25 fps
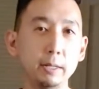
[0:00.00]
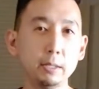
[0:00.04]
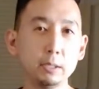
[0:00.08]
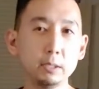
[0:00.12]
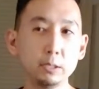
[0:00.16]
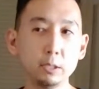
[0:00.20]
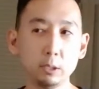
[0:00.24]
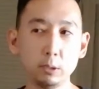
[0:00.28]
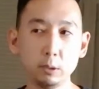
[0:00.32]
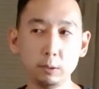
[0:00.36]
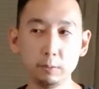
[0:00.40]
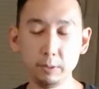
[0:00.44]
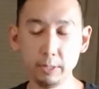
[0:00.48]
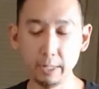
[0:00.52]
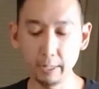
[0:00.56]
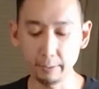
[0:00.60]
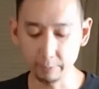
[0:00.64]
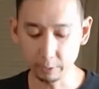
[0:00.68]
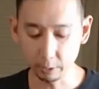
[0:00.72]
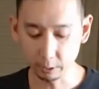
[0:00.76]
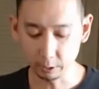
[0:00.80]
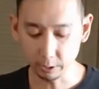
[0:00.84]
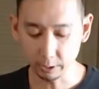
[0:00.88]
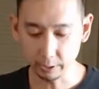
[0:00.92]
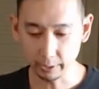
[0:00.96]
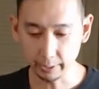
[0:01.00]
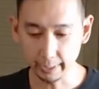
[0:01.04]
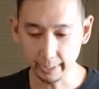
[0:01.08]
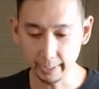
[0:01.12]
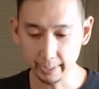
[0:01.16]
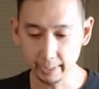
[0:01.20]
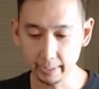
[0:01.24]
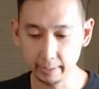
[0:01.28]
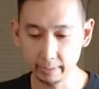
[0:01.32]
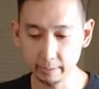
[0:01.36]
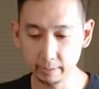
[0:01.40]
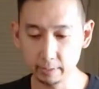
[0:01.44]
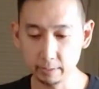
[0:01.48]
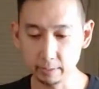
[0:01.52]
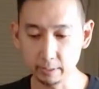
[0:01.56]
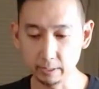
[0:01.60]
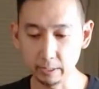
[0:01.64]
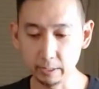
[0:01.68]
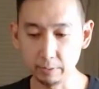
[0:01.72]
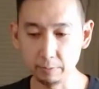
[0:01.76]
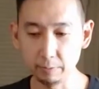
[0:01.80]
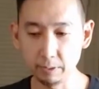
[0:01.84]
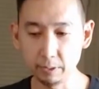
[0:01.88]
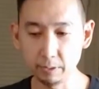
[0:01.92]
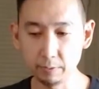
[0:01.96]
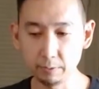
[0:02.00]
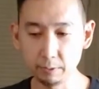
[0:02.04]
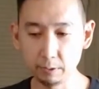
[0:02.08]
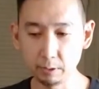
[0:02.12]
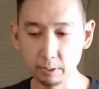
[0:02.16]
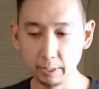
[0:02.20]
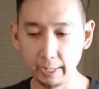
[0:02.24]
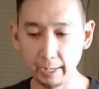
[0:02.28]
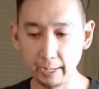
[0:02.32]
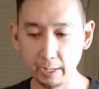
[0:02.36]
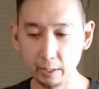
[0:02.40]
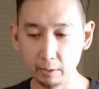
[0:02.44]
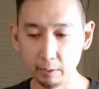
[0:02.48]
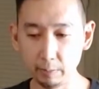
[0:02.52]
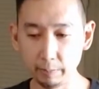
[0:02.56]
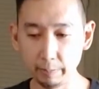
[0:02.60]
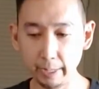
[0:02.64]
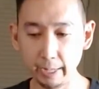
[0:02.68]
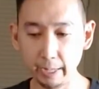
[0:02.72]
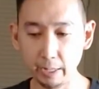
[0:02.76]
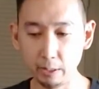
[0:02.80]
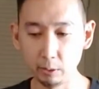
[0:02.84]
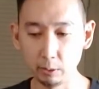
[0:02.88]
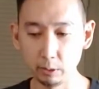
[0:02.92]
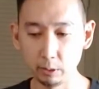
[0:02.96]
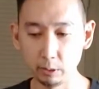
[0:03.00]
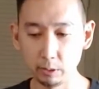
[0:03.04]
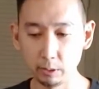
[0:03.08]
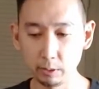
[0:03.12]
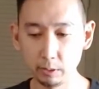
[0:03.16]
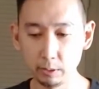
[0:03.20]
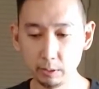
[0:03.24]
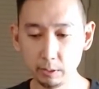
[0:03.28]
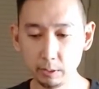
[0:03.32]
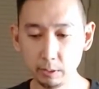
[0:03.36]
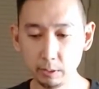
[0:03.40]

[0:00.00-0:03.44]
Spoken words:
So if you have those on hand, even if you're out of power